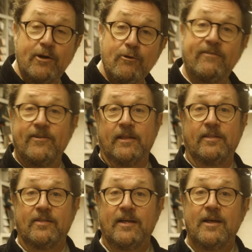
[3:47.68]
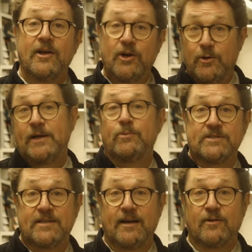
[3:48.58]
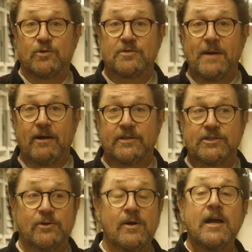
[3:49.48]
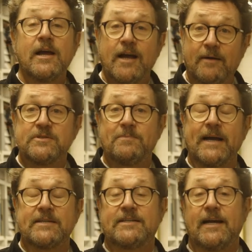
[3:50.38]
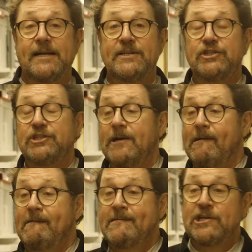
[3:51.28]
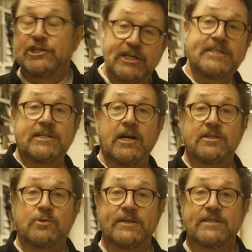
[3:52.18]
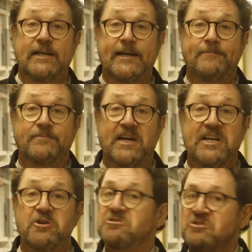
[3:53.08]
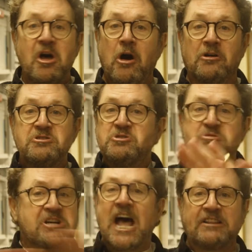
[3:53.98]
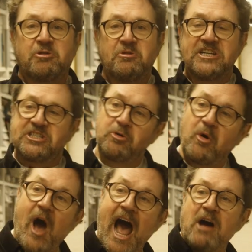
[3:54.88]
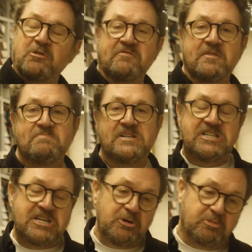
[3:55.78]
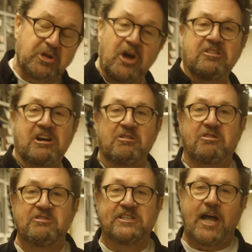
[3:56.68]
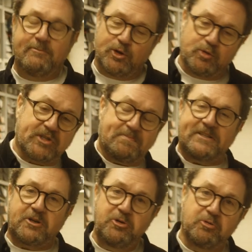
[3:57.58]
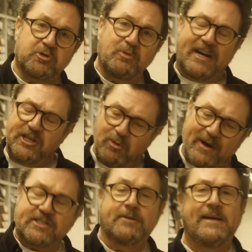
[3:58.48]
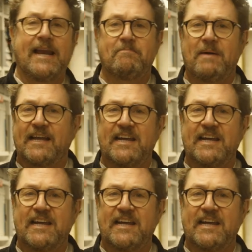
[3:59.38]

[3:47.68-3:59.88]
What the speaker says: Griffith, who he was then, of course, married to, comes backstage. She starts whistling and he goes, no, you can't do this. You go out of the building, you turn around 3 times, you spit or you swear and you ask to be let back